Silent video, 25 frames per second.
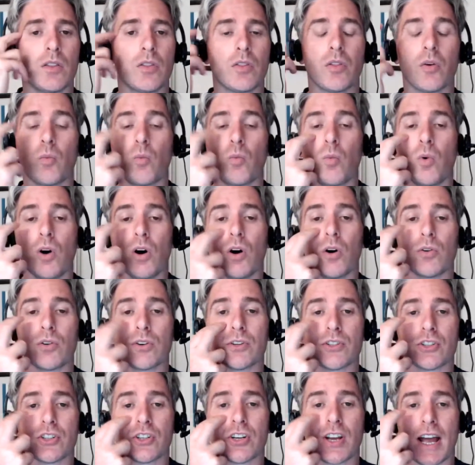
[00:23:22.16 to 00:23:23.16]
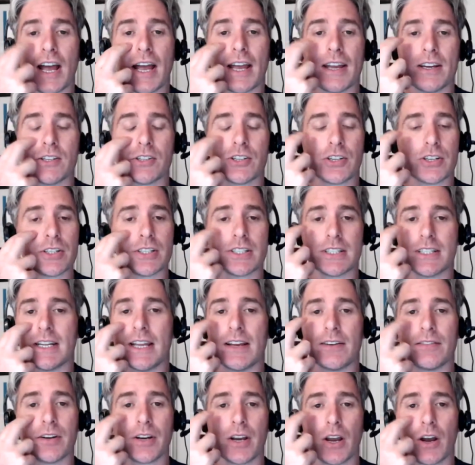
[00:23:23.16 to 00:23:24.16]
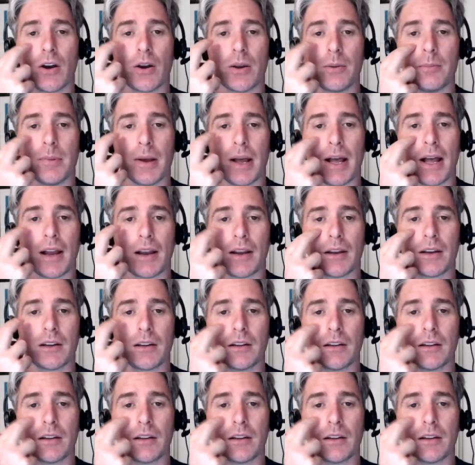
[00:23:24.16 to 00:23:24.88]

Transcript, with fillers: The world has changed and it's never going back.